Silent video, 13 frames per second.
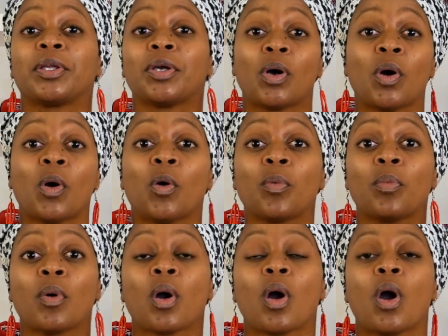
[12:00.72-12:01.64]
your
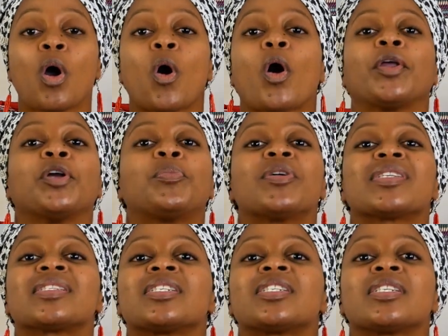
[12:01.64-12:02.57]
home, or you
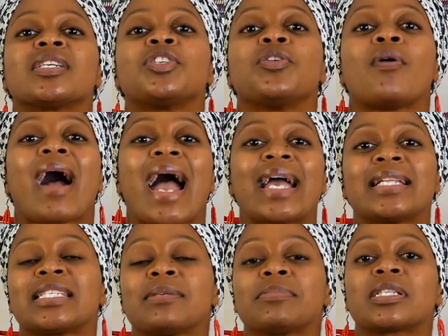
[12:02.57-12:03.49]
position your
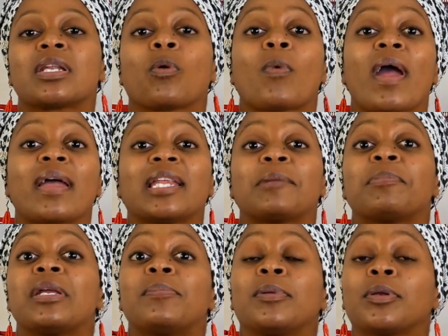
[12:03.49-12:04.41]
items in a way that
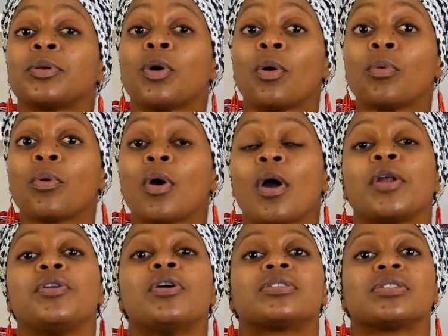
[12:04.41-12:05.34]
people know
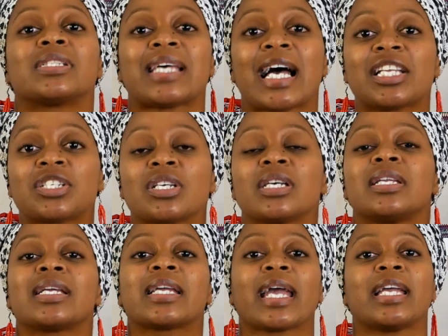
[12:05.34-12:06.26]
not to touch and
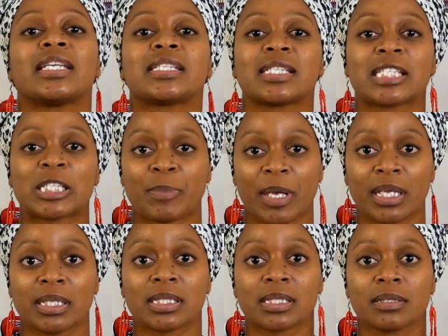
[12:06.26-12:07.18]
engage the
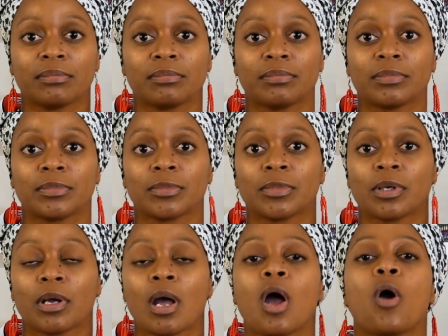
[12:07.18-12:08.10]
space.
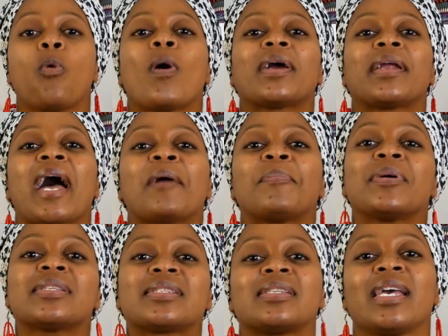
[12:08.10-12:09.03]
What
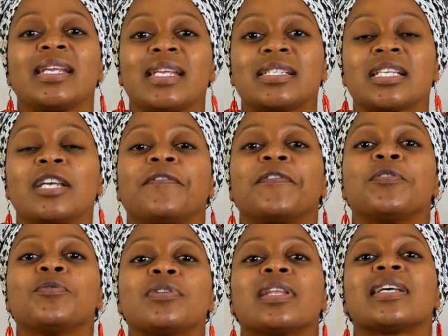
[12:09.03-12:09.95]
happens, ladies, if
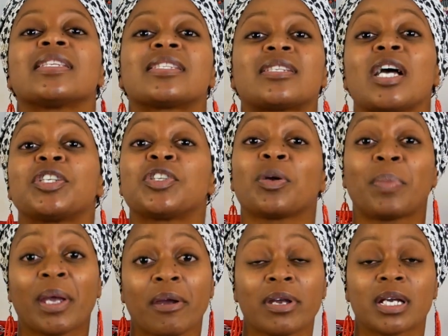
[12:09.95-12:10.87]
you then start your
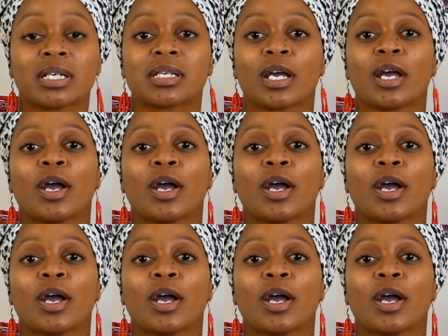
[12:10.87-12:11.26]
period